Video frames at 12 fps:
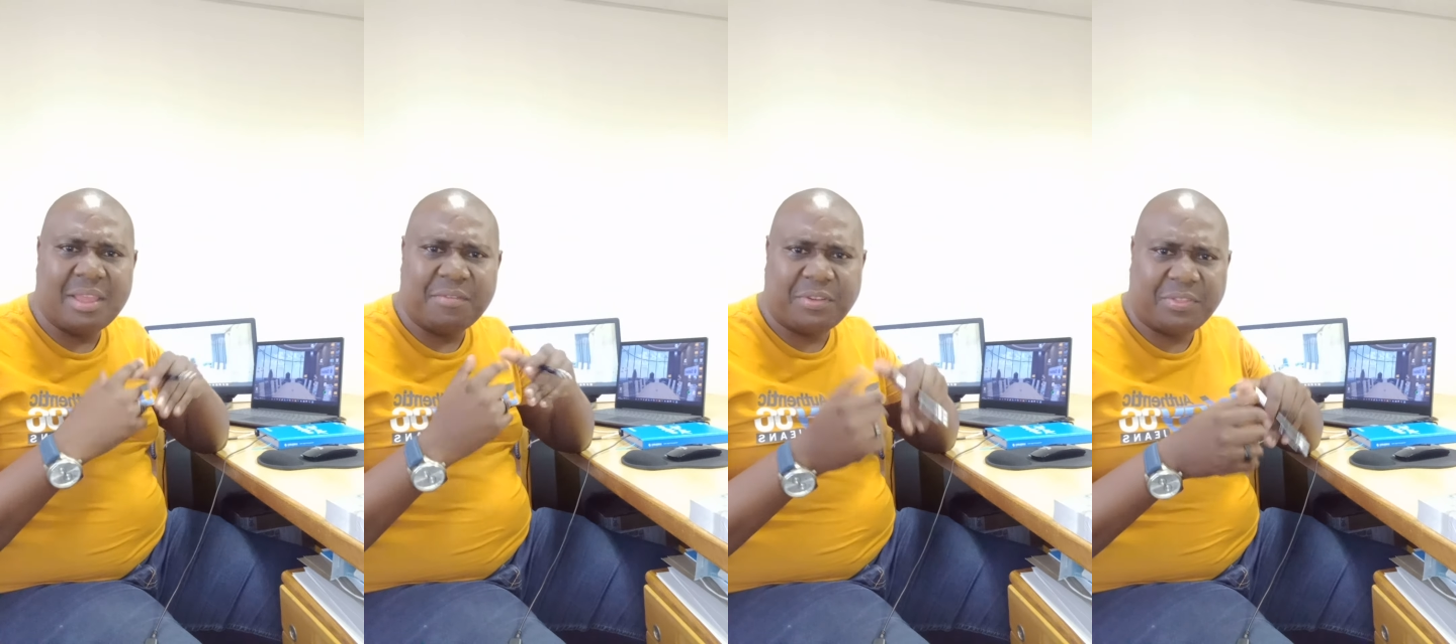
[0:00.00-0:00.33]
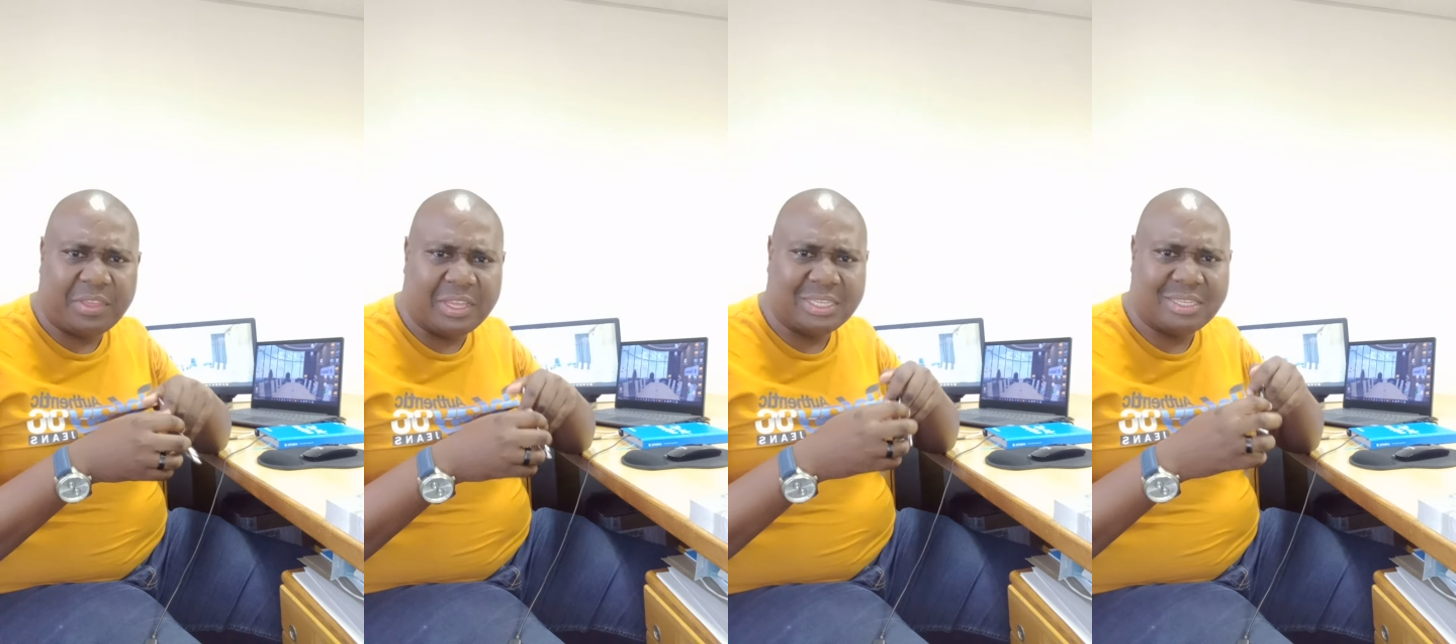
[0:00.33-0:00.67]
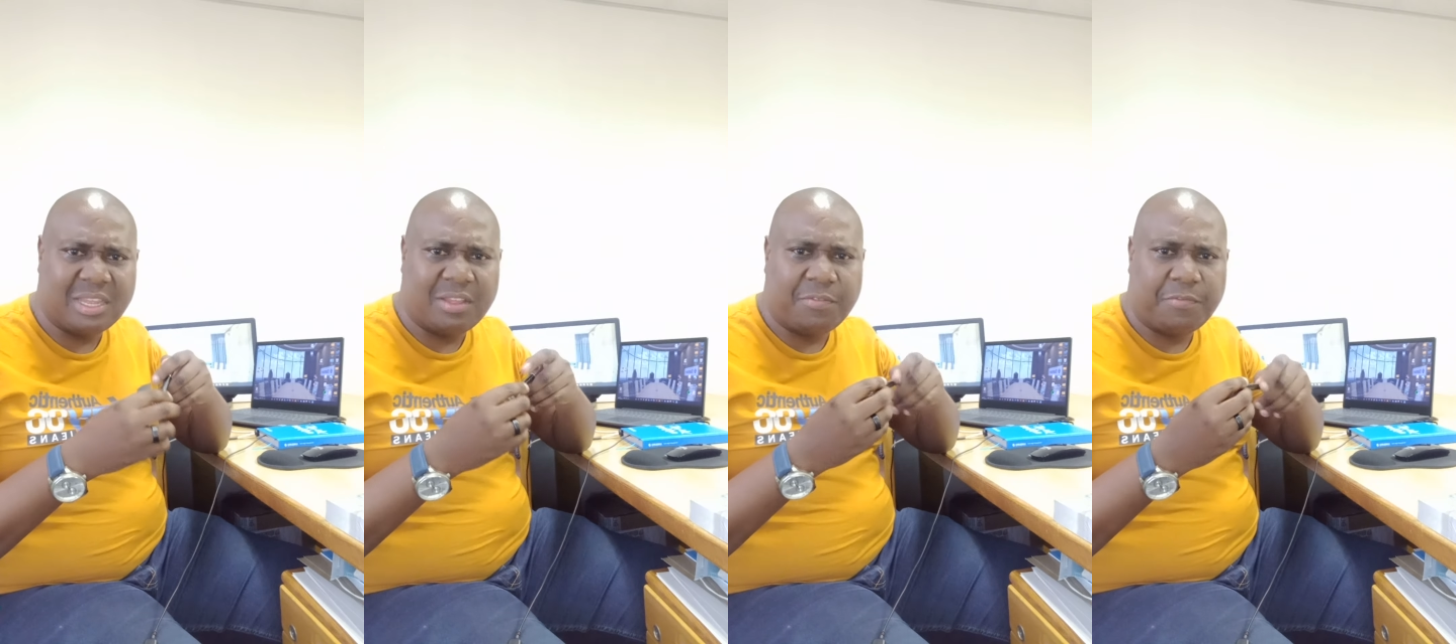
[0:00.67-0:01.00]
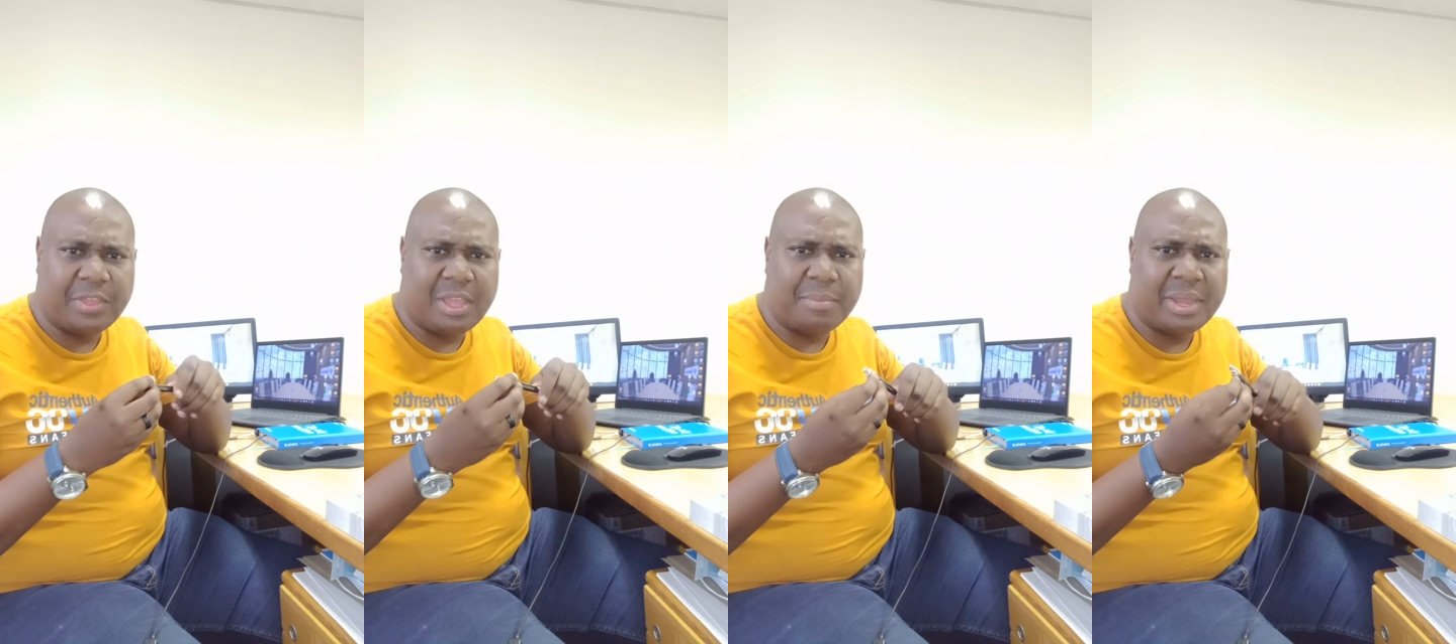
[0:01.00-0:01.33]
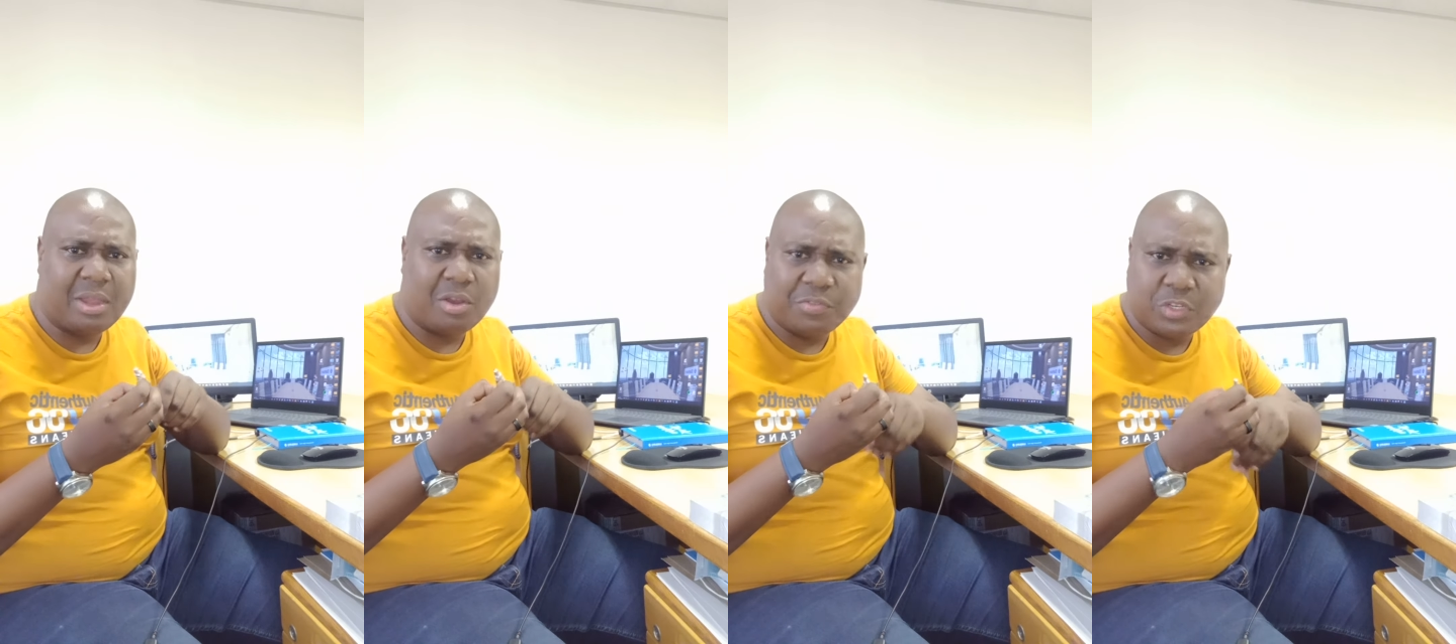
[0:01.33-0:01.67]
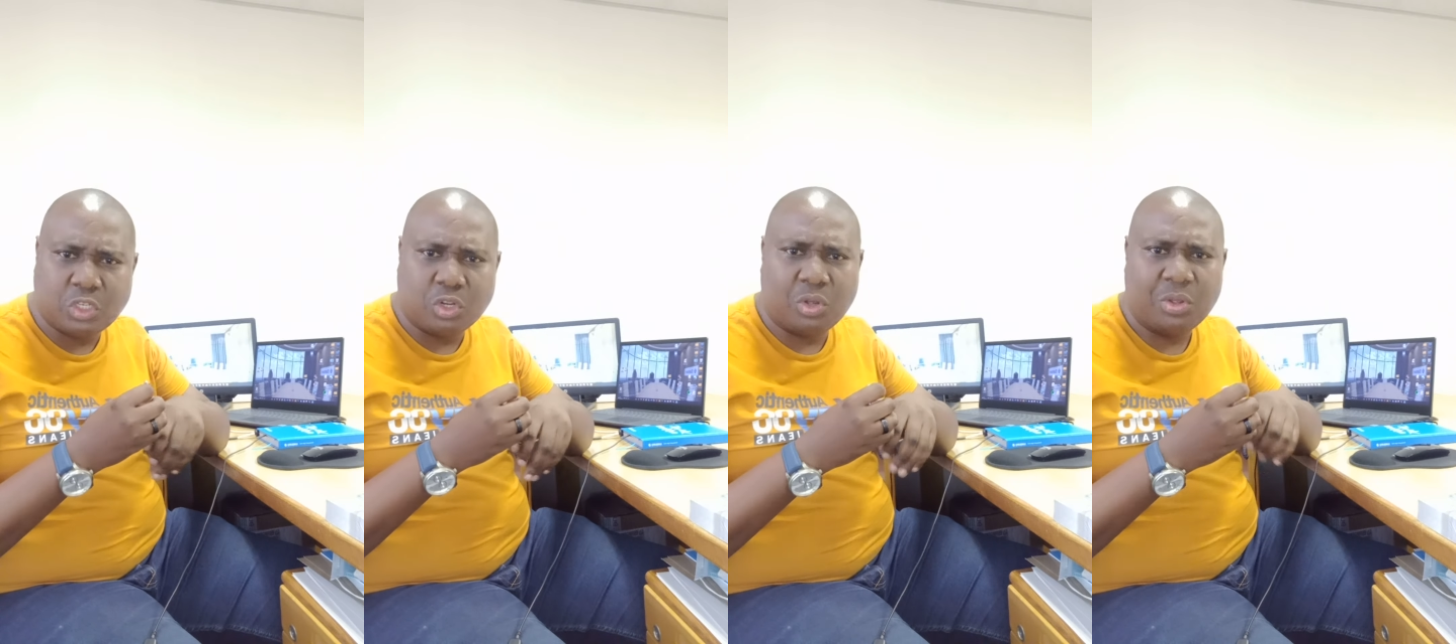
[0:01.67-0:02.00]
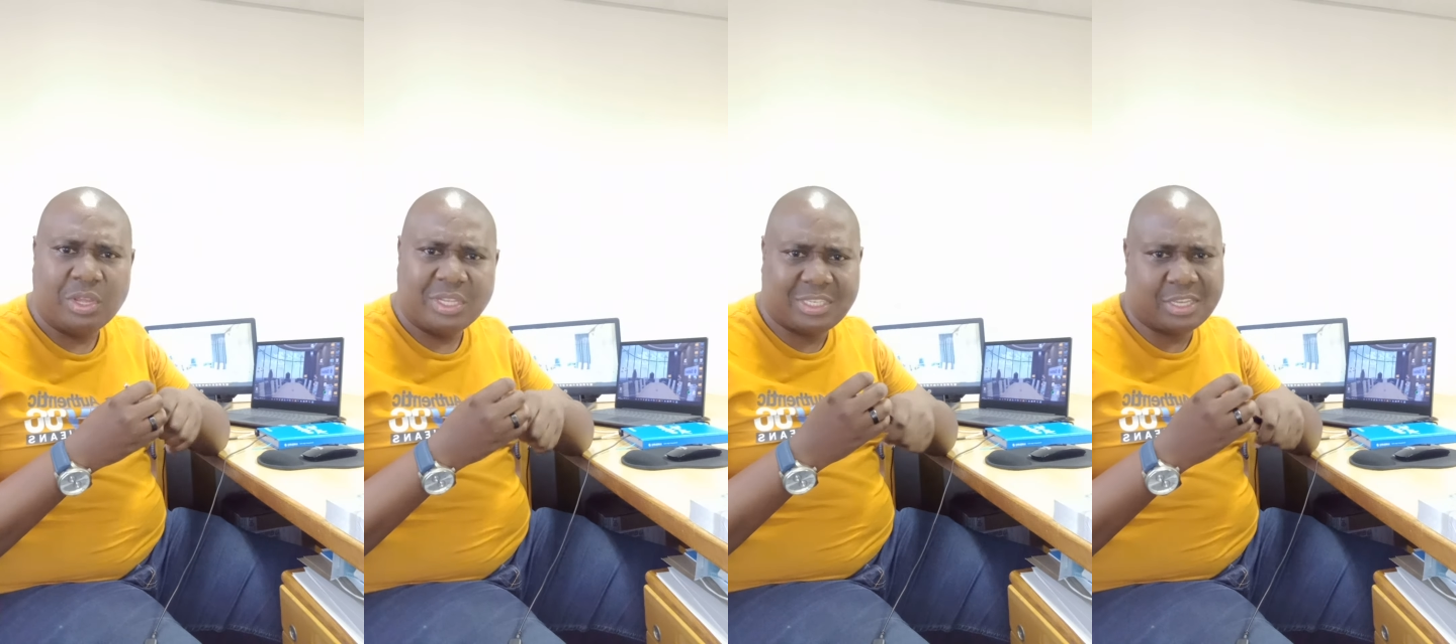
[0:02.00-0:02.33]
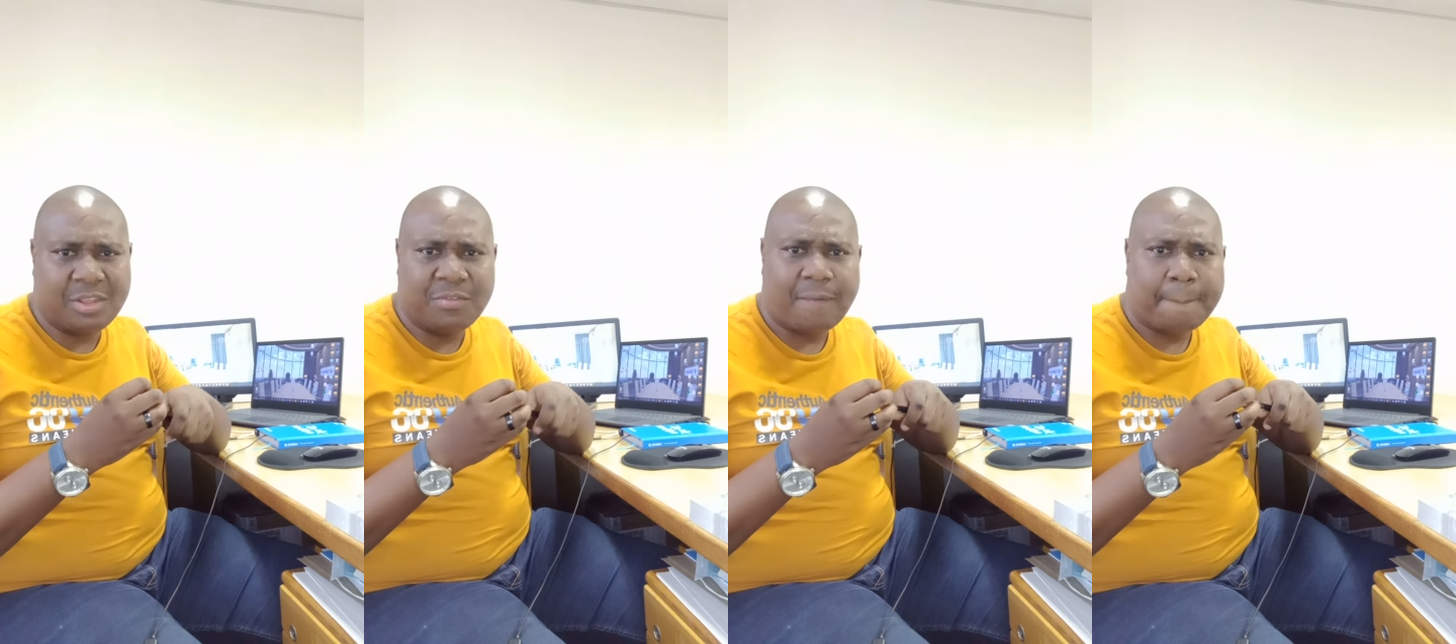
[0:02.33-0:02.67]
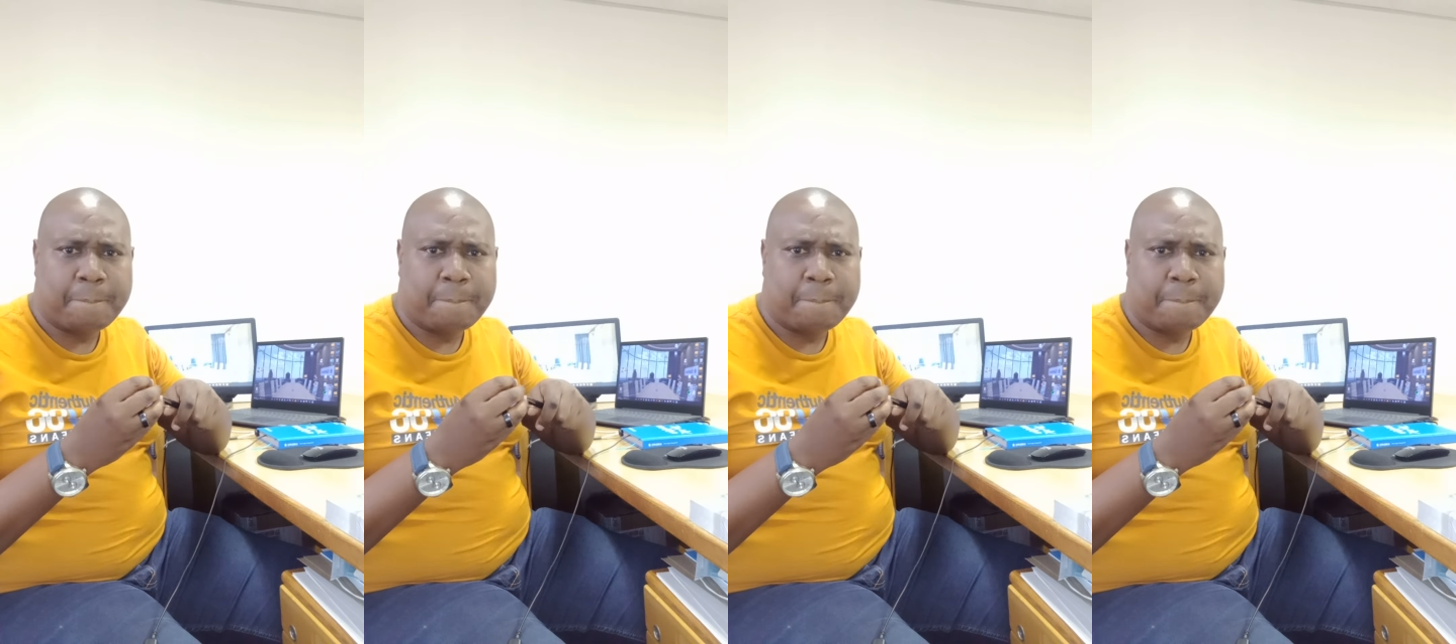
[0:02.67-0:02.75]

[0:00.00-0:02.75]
everything safe? Am I offshore safe?